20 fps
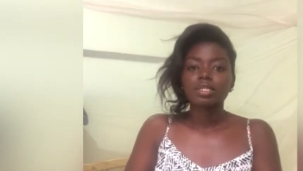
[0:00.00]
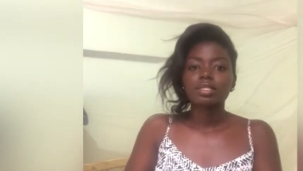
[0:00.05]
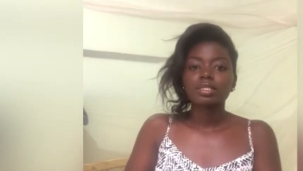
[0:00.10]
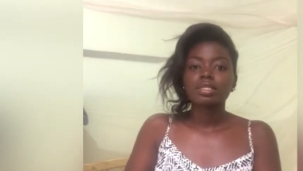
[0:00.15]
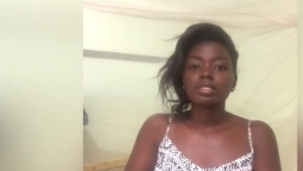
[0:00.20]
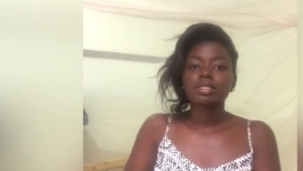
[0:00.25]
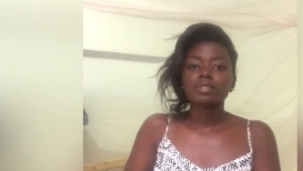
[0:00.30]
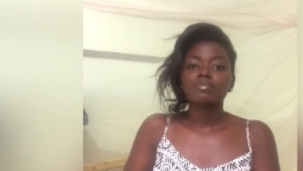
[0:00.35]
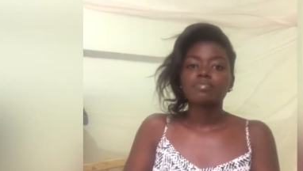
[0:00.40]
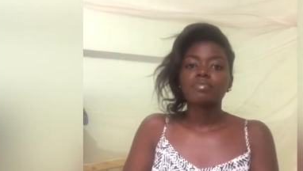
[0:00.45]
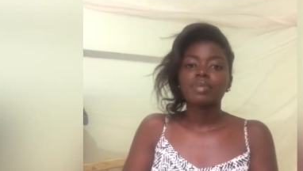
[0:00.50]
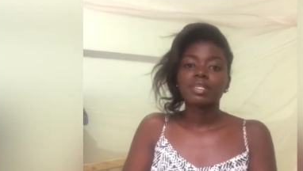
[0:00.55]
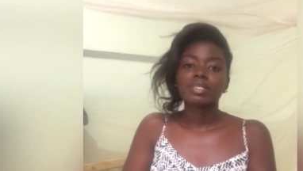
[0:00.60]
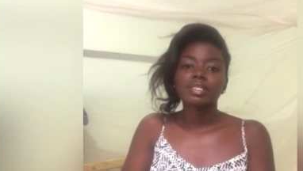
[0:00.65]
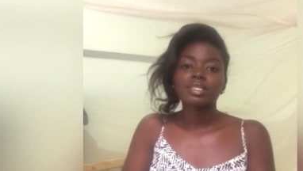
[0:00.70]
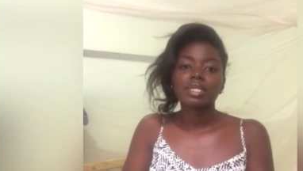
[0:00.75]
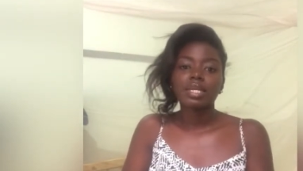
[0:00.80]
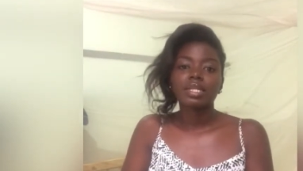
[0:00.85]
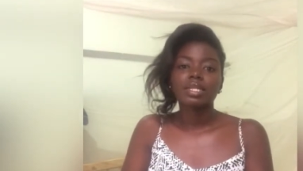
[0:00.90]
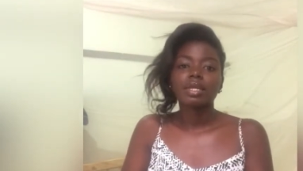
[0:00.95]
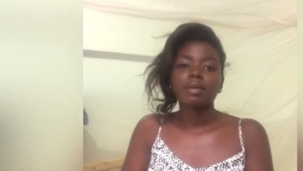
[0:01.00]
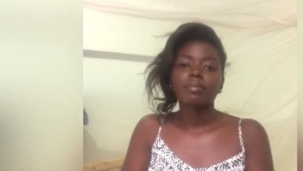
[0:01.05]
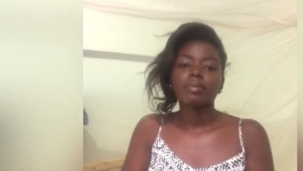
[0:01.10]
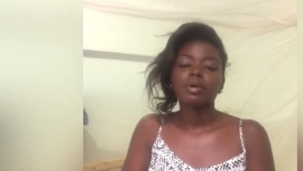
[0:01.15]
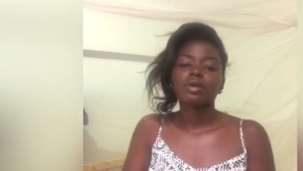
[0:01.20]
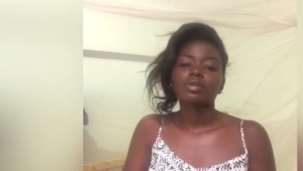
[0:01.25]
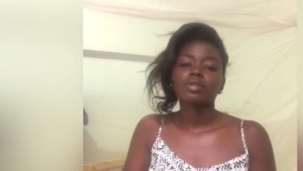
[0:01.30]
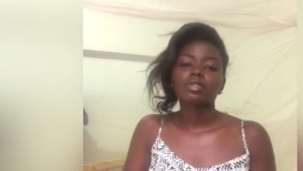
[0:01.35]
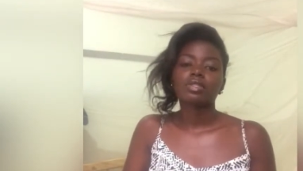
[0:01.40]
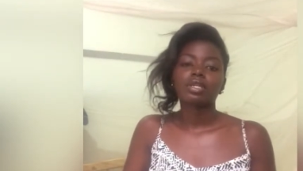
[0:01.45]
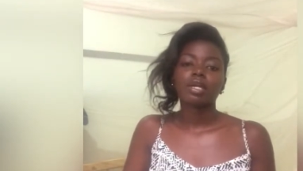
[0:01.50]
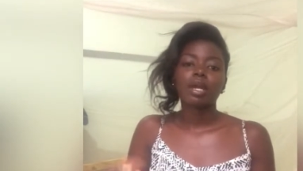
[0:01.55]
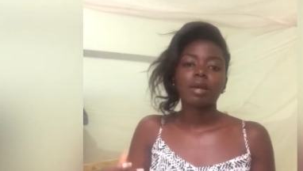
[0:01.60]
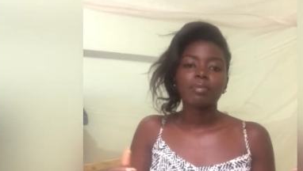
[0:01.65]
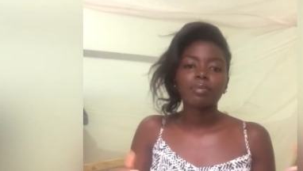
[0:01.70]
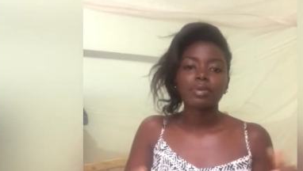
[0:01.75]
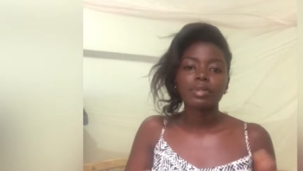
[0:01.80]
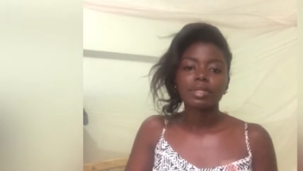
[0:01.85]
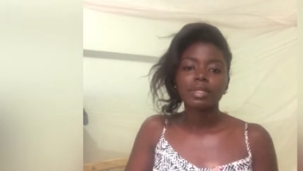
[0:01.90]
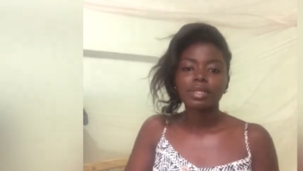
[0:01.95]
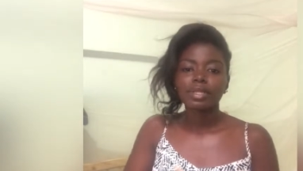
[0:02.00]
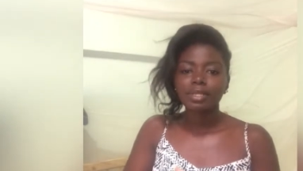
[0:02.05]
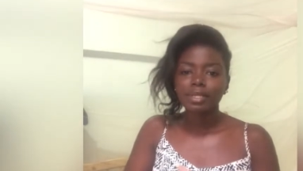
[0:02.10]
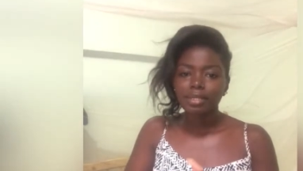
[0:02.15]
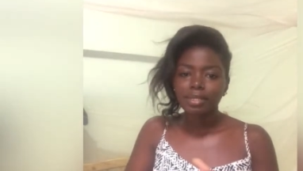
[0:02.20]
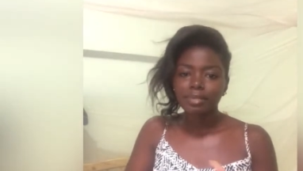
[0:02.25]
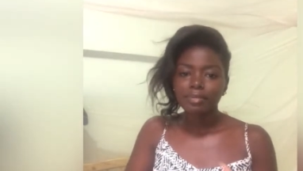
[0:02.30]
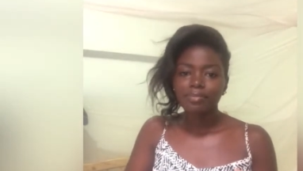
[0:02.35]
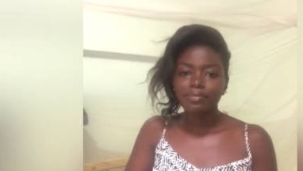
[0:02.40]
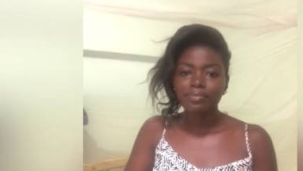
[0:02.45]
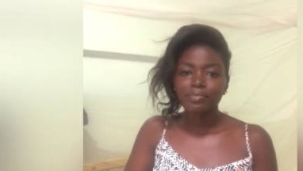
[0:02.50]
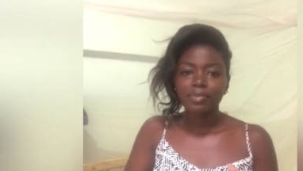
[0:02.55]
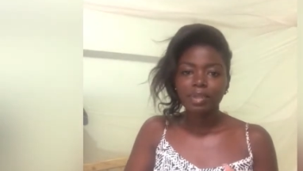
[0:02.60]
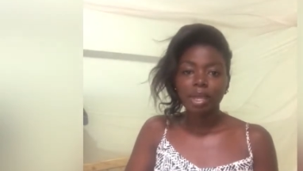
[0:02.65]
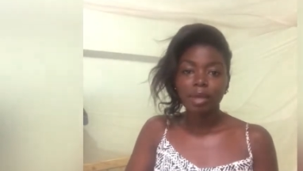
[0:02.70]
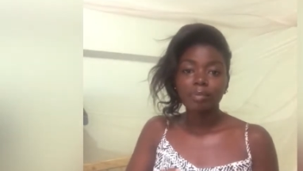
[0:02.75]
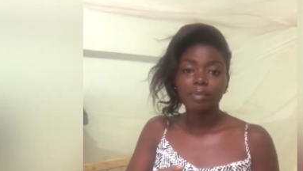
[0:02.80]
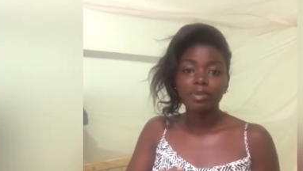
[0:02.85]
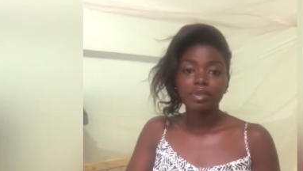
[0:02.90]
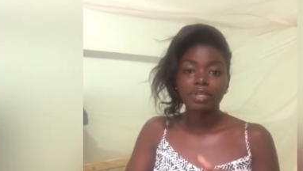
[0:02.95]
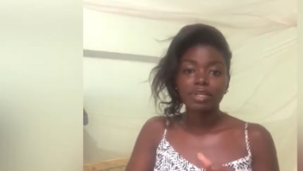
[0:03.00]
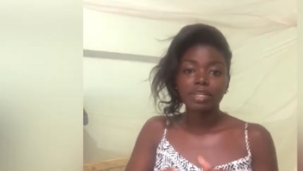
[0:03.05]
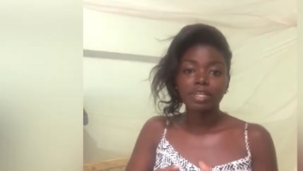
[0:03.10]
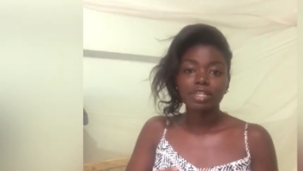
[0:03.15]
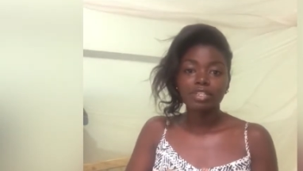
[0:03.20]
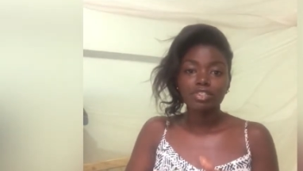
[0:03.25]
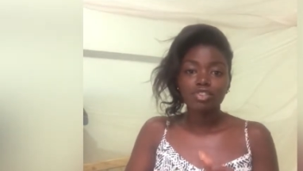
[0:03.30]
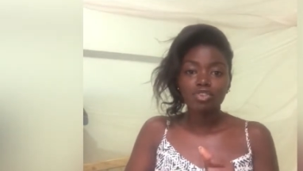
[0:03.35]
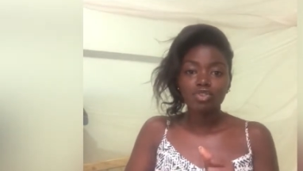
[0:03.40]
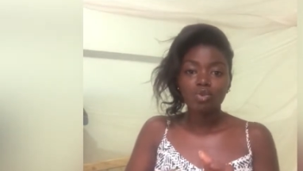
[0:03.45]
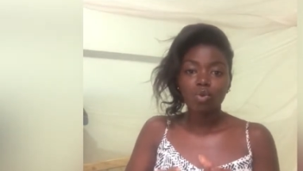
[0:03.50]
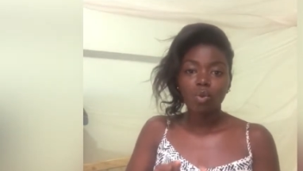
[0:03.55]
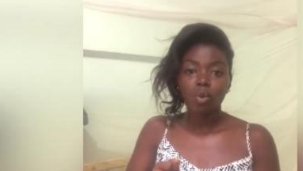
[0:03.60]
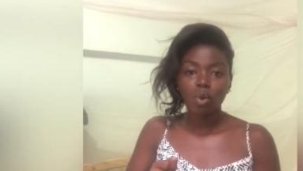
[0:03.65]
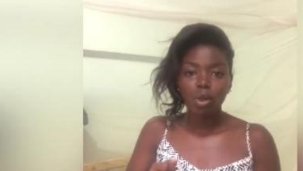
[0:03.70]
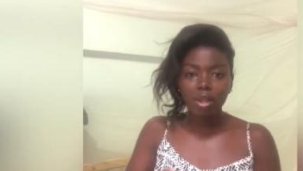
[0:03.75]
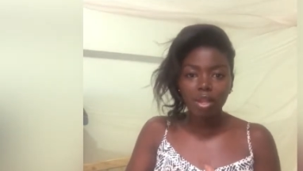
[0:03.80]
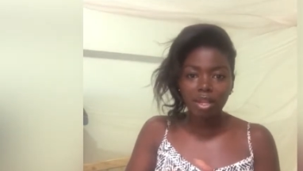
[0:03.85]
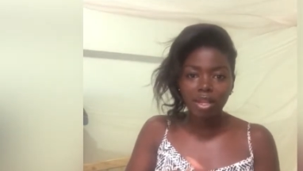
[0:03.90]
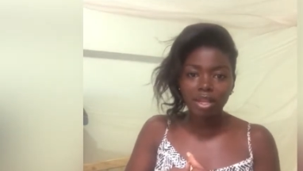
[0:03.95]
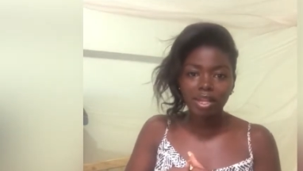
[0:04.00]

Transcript: This is basically about coupling in school.